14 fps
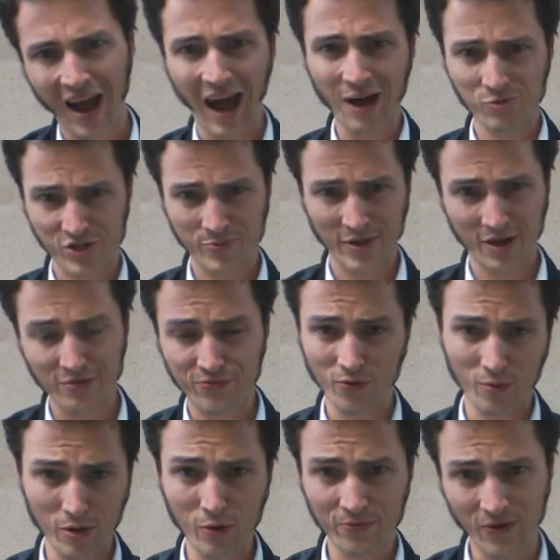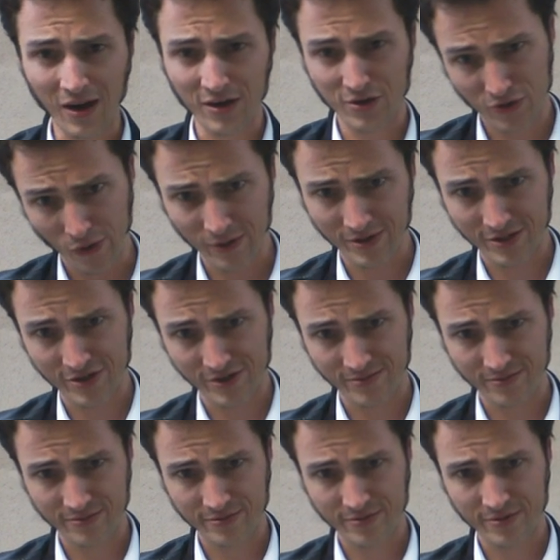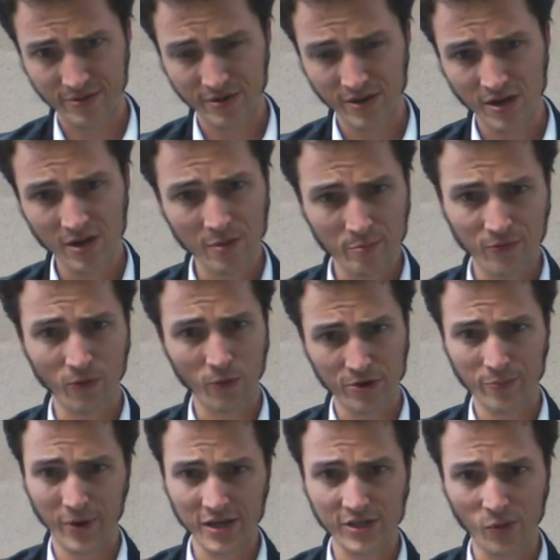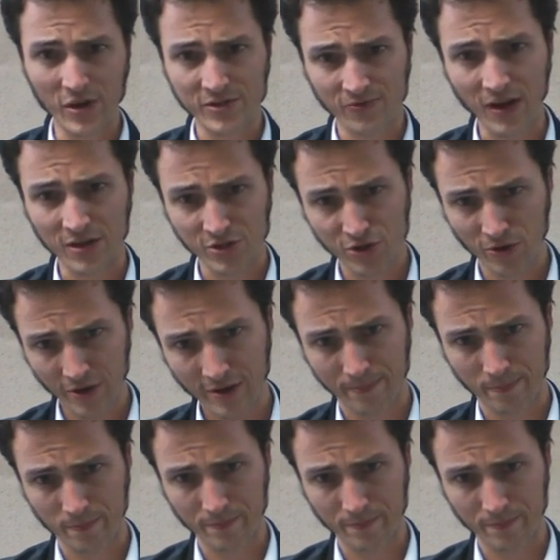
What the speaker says: I was speaking full-blown fucking Deutsch before you pasty whites fucking showed up.